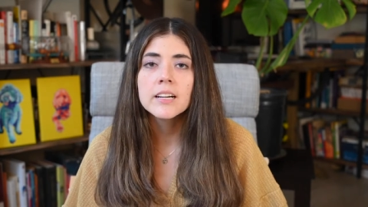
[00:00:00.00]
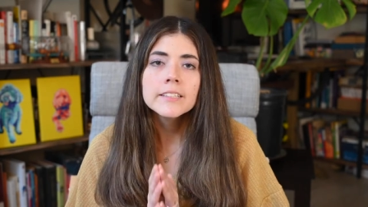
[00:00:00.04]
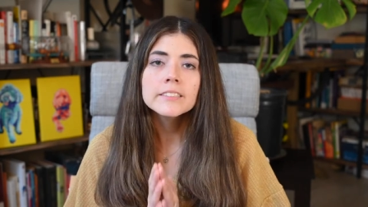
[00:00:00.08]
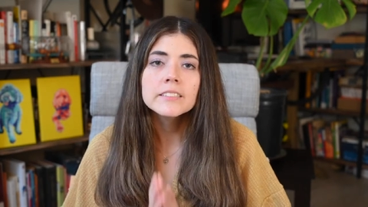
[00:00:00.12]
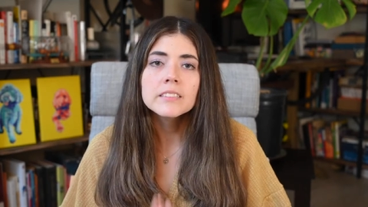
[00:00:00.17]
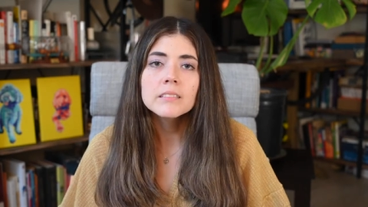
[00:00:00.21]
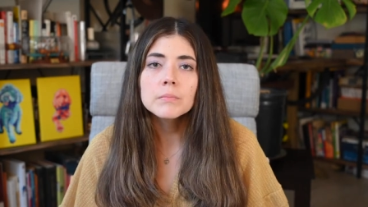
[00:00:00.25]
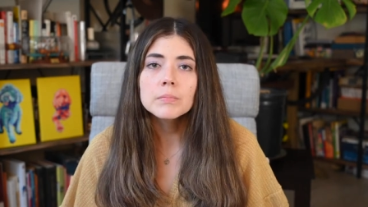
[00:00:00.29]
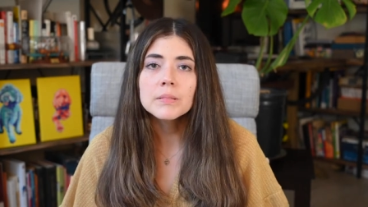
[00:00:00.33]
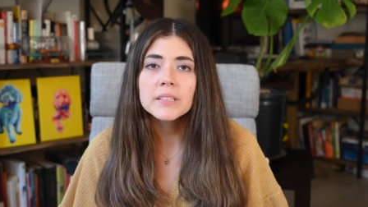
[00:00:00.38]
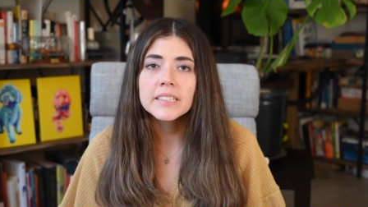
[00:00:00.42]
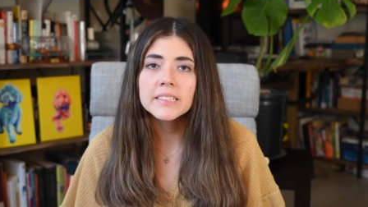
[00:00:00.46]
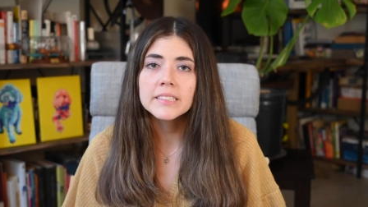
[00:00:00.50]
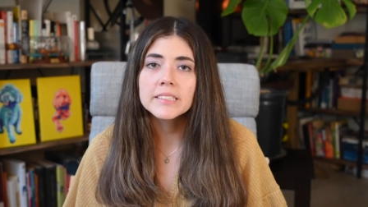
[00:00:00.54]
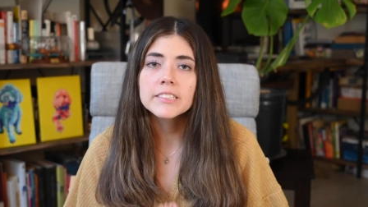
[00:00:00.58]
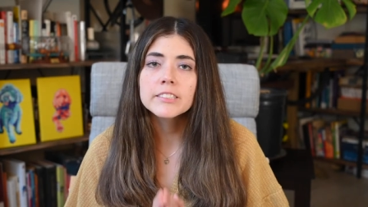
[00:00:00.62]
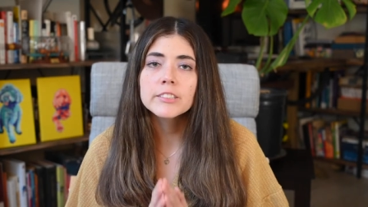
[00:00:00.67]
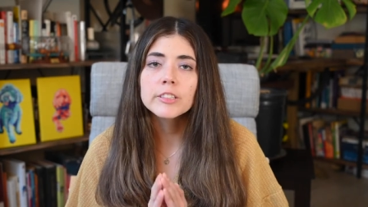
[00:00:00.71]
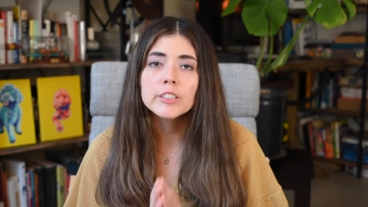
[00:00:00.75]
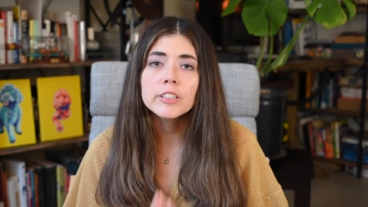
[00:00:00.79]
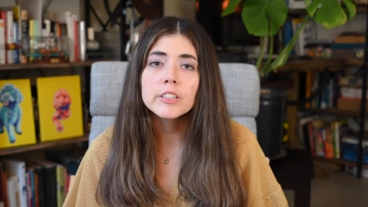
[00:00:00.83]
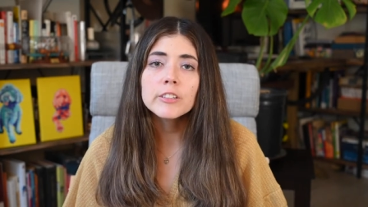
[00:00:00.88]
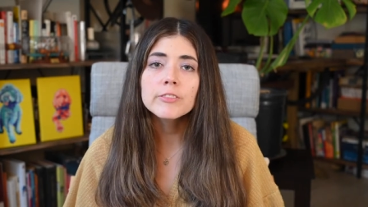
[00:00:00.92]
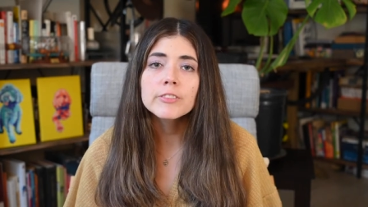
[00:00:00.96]
So please do
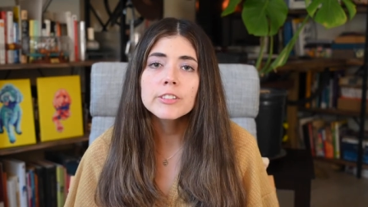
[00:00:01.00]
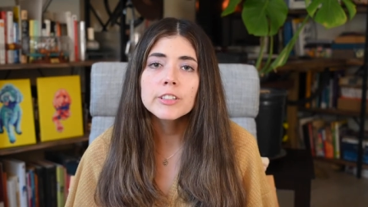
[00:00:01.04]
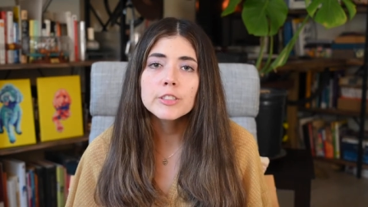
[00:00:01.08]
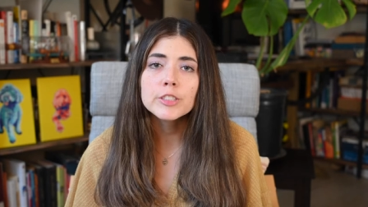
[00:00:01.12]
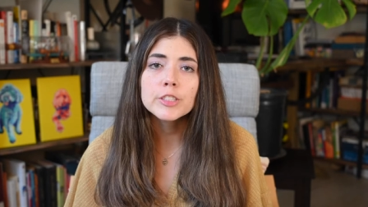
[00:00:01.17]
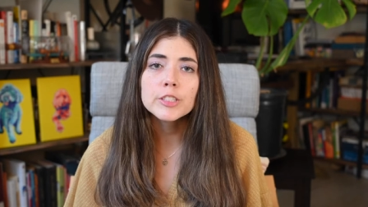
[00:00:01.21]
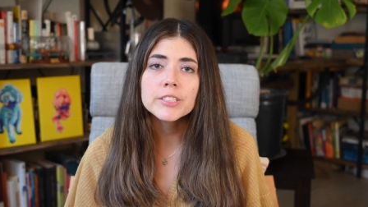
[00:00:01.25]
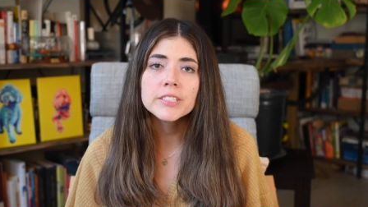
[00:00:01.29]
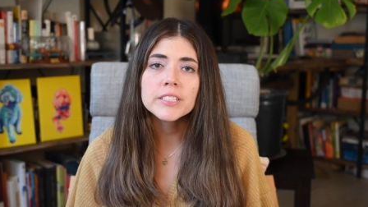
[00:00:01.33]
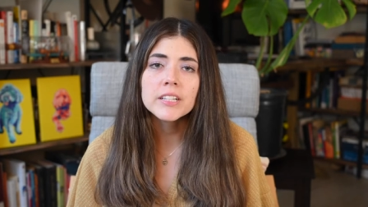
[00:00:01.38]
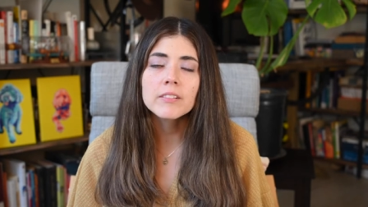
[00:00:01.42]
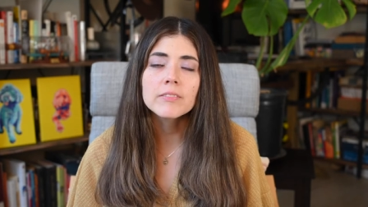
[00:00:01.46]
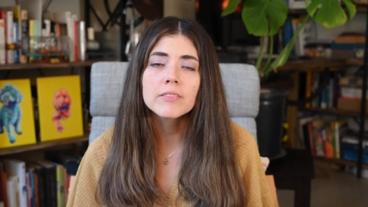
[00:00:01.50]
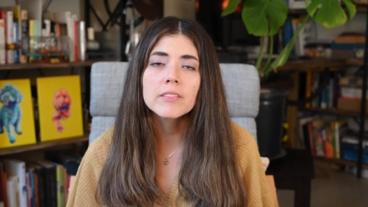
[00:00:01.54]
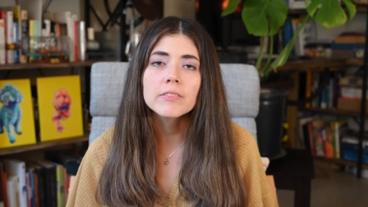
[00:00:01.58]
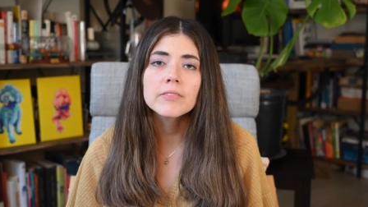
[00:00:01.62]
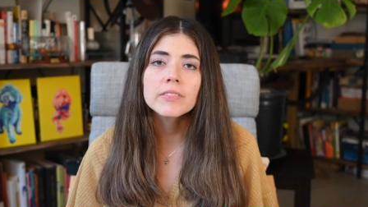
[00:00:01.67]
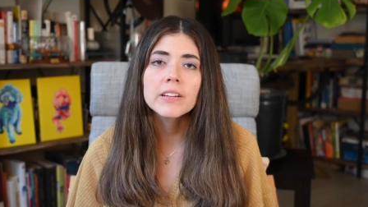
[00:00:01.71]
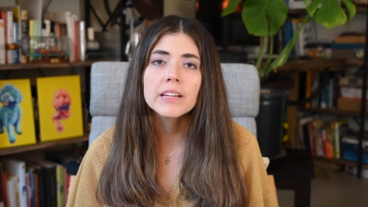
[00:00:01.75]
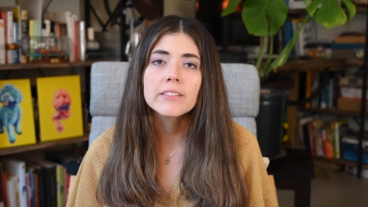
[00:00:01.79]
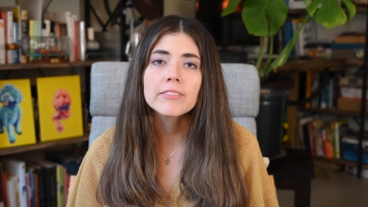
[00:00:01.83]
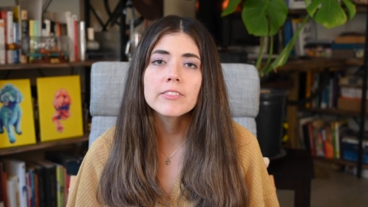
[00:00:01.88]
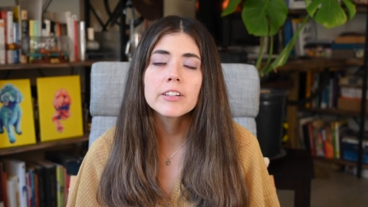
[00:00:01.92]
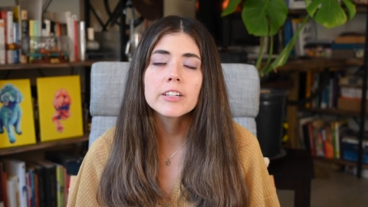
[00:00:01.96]
your future self a
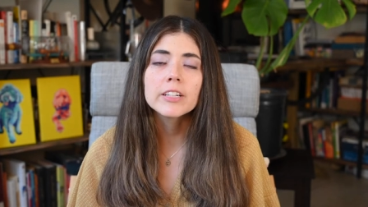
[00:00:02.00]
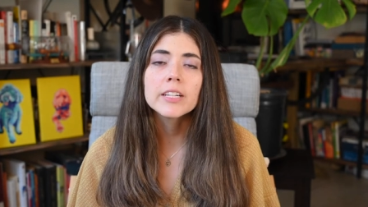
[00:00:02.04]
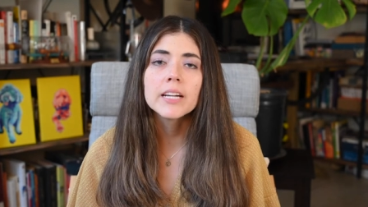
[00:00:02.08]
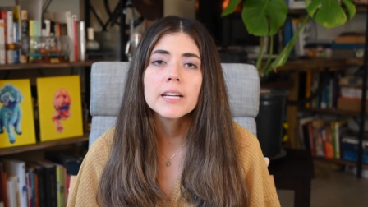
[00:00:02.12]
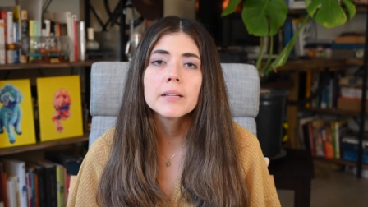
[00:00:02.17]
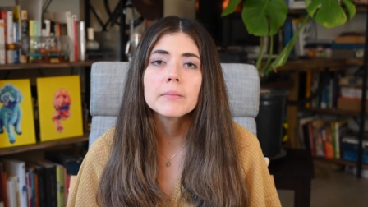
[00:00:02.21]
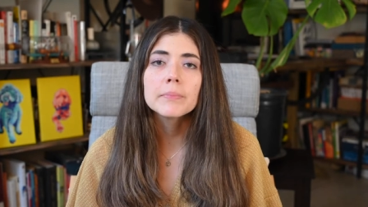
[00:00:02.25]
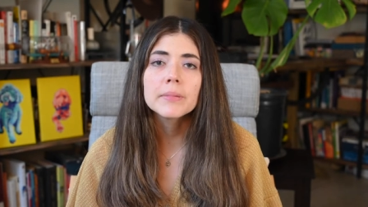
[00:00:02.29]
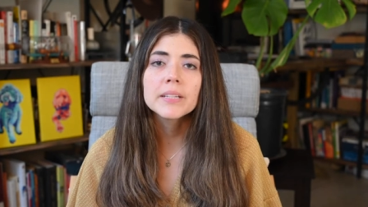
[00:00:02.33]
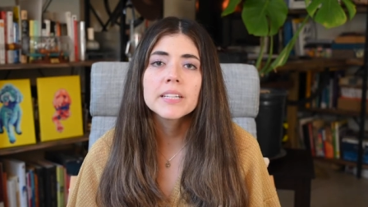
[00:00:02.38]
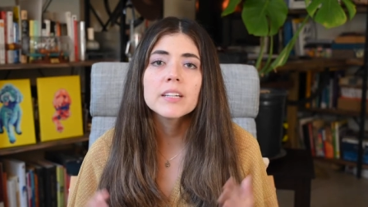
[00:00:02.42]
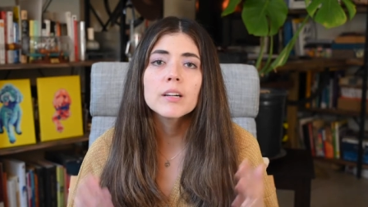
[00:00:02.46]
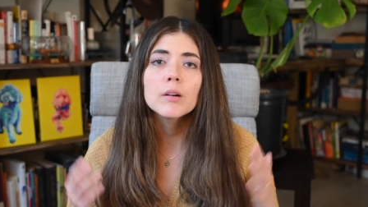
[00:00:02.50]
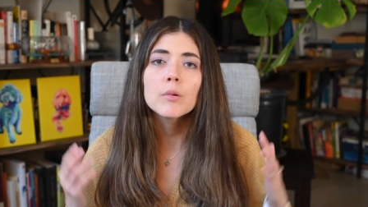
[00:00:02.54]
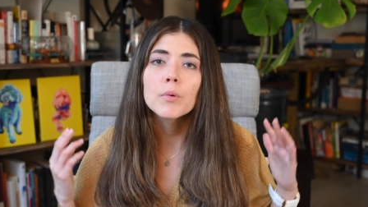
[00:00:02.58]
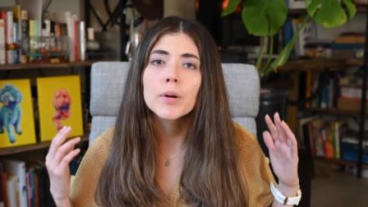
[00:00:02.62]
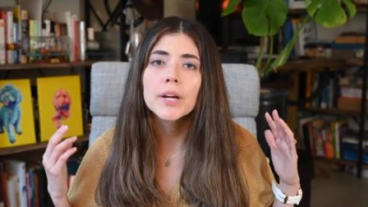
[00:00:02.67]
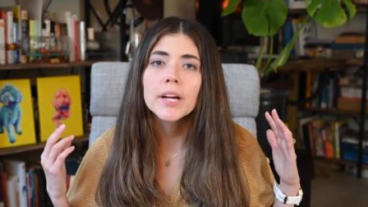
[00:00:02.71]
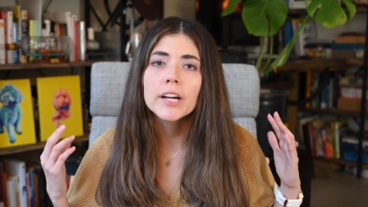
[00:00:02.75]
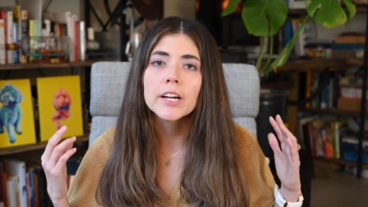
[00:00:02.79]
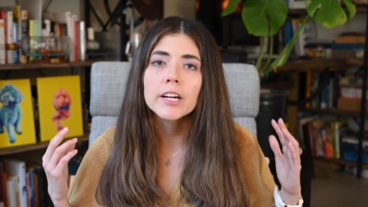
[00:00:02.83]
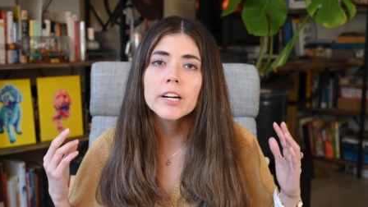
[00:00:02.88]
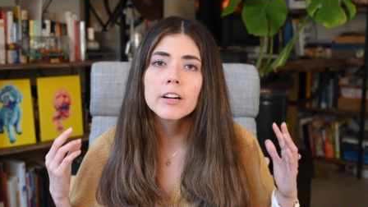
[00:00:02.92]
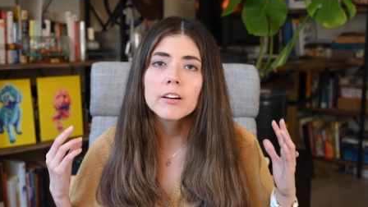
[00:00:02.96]
favor and be
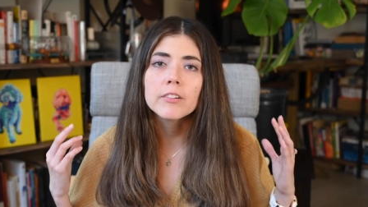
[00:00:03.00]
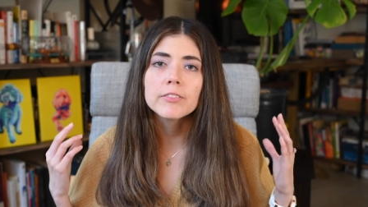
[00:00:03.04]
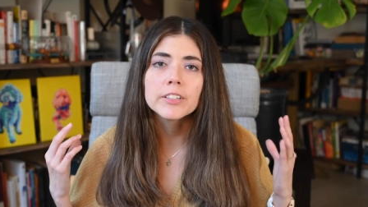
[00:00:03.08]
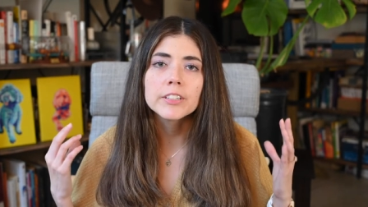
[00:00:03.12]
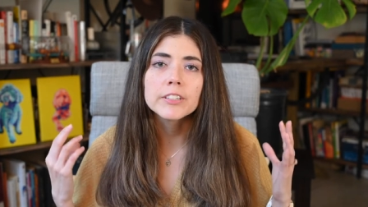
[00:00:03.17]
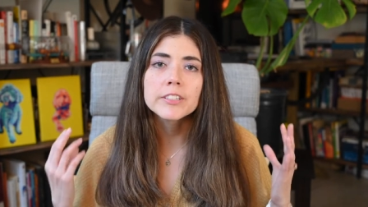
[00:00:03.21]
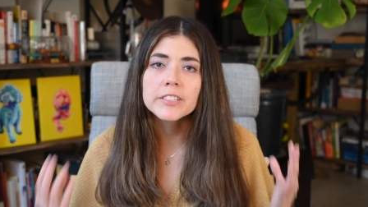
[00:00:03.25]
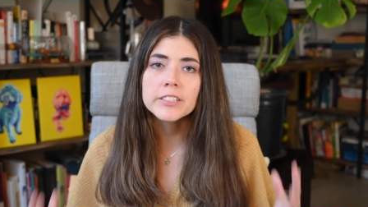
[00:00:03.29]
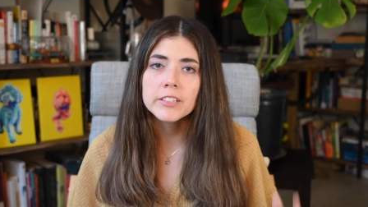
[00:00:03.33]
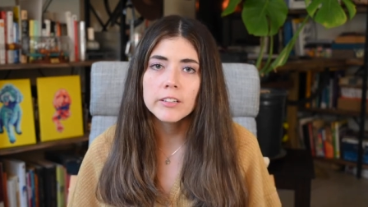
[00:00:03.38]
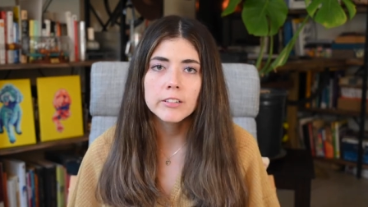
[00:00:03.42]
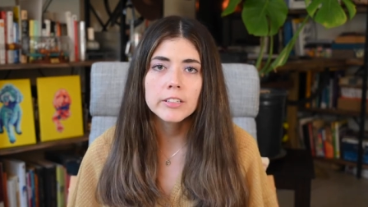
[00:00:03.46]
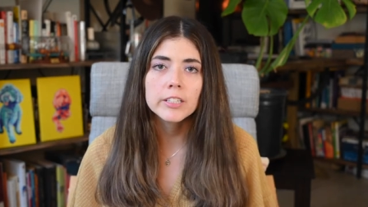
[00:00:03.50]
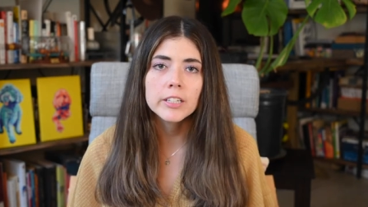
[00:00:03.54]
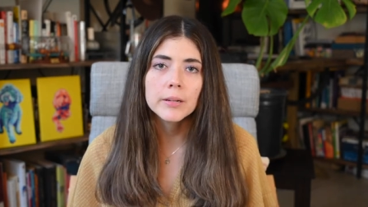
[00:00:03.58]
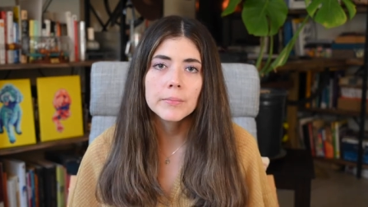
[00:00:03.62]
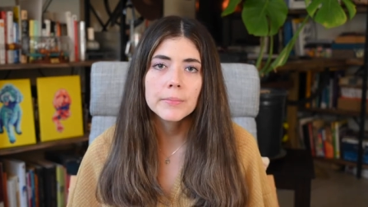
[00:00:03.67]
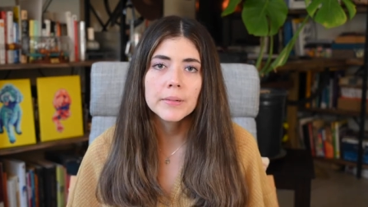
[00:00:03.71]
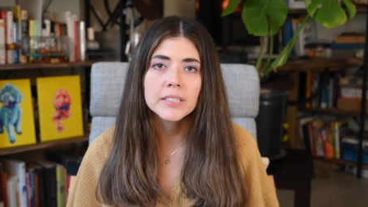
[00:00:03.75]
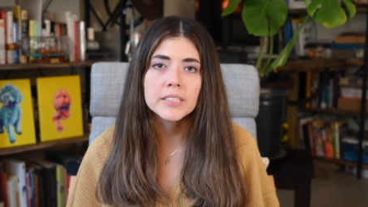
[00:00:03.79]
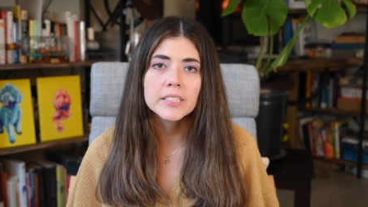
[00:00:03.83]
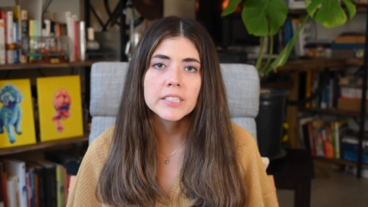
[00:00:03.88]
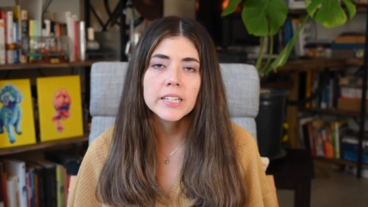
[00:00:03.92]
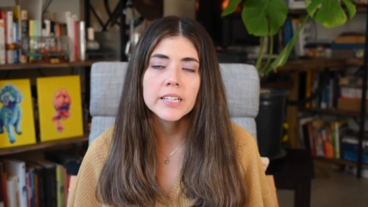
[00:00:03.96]
aware of your sodium
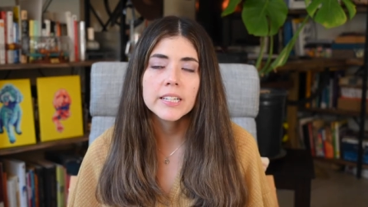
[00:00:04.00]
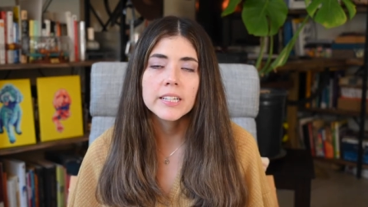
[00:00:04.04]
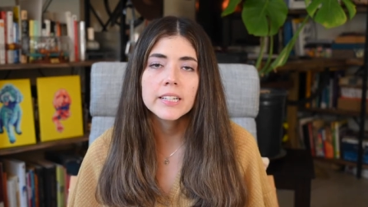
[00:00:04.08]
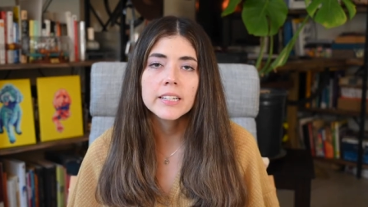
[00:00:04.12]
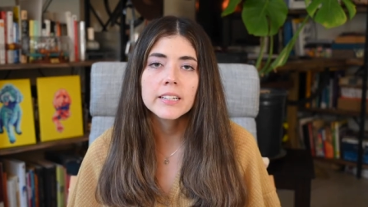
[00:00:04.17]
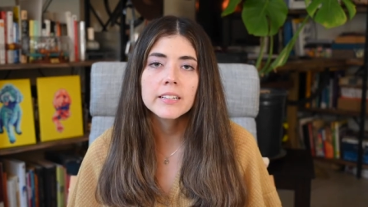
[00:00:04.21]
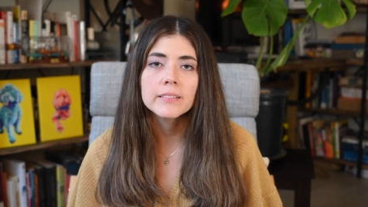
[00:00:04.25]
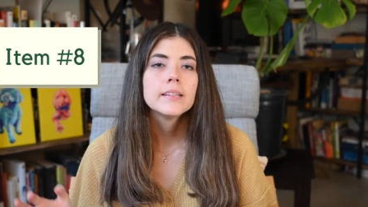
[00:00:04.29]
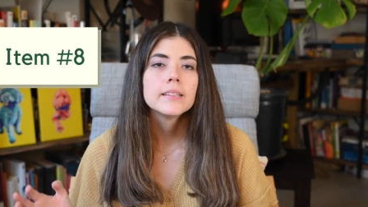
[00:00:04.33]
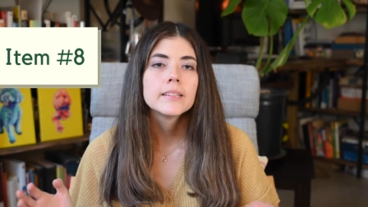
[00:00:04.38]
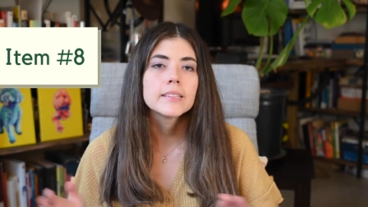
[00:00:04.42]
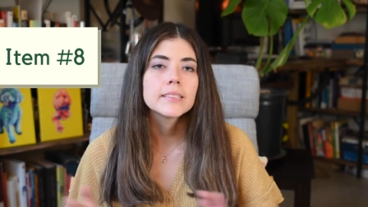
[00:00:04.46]
intake.